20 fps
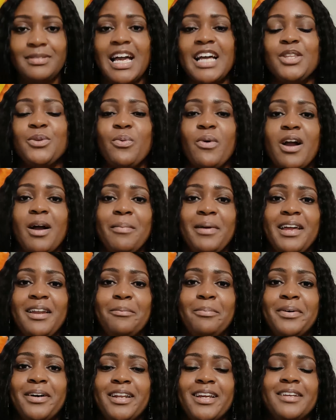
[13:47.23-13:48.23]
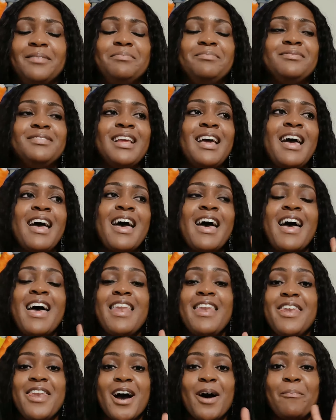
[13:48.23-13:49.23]
that's where I'm gonna put it.
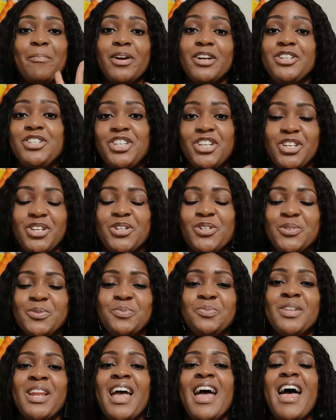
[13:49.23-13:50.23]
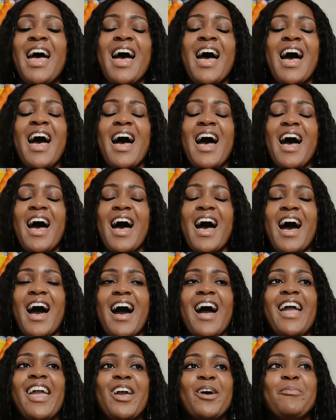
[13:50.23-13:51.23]
Number 2,
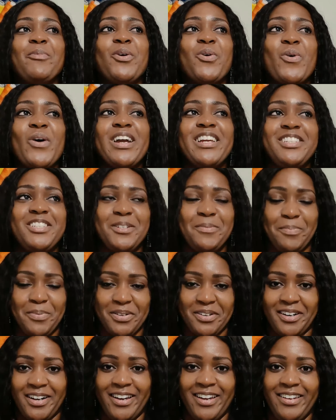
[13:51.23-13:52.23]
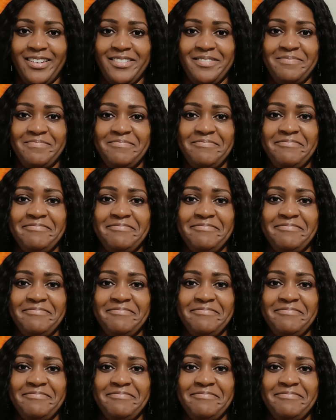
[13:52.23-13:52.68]
I am going to put